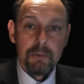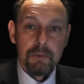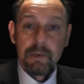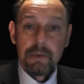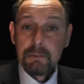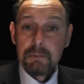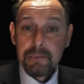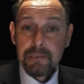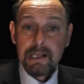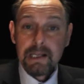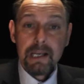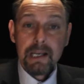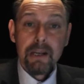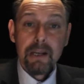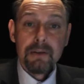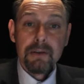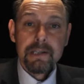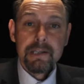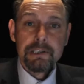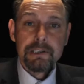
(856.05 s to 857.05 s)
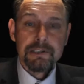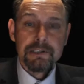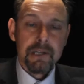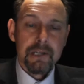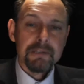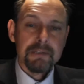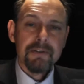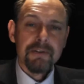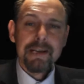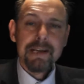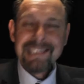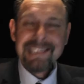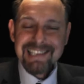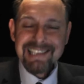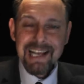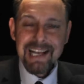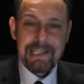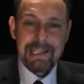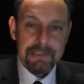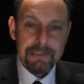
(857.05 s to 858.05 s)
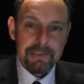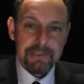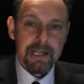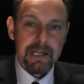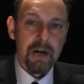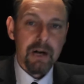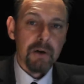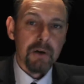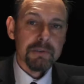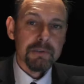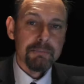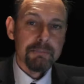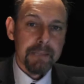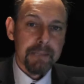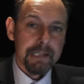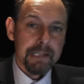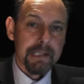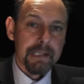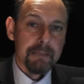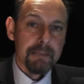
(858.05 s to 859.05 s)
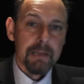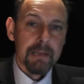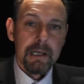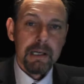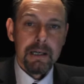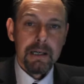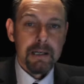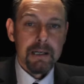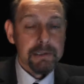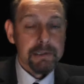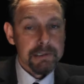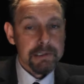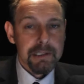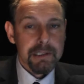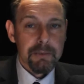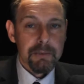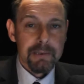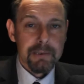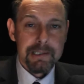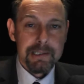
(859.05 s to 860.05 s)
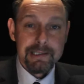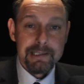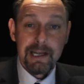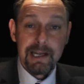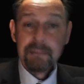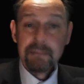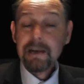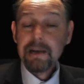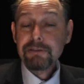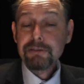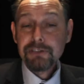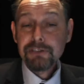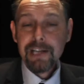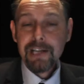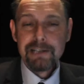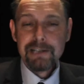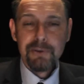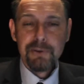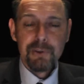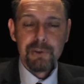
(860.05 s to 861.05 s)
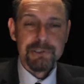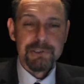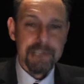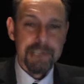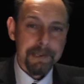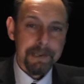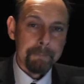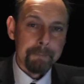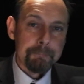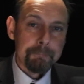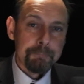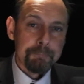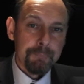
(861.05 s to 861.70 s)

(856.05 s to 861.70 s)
We are bringing you these shows via state-of-the-art medium, and you know what they say about technology.